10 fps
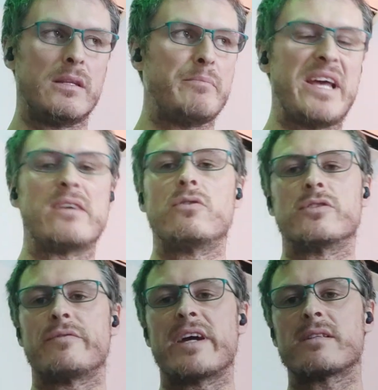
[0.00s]
the medical
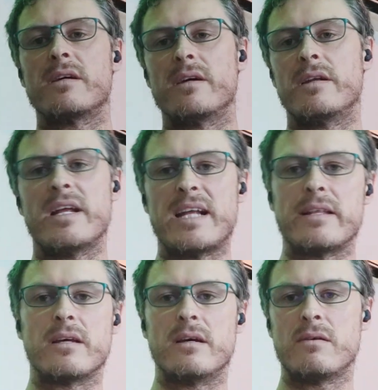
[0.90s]
director at
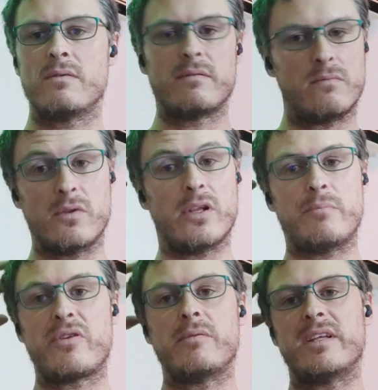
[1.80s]
another,
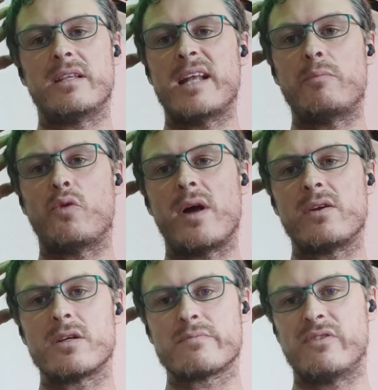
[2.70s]
probably the number
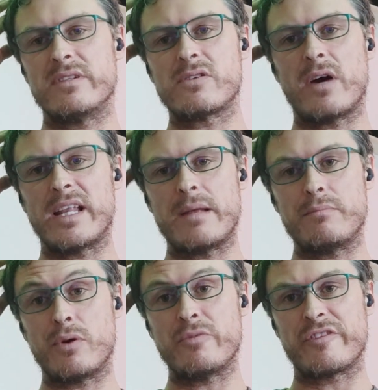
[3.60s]
one hospital in
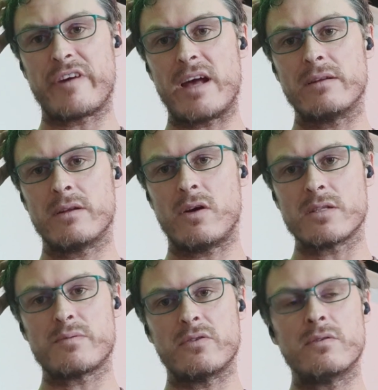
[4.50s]
Thailand, Bumrungrad
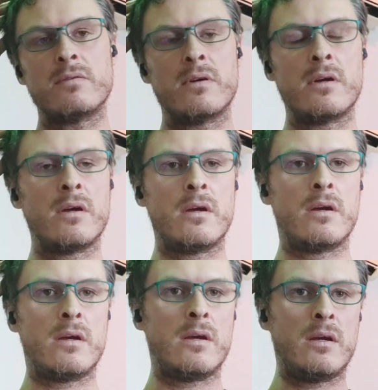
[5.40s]
Hospital.
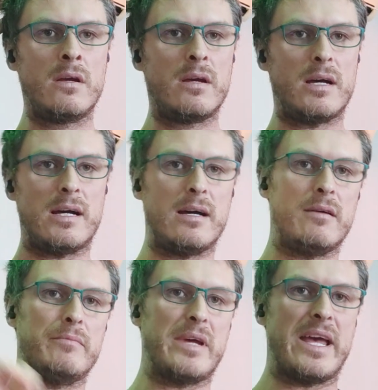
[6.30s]

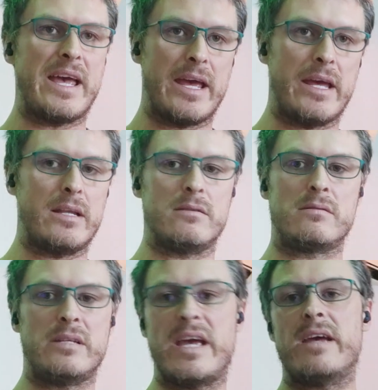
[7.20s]
And
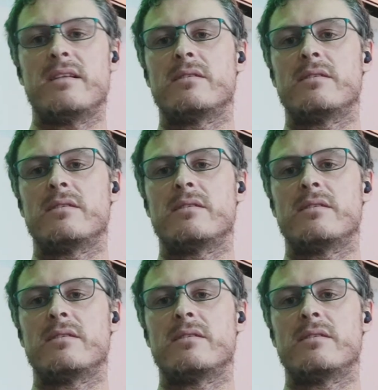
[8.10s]
yeah,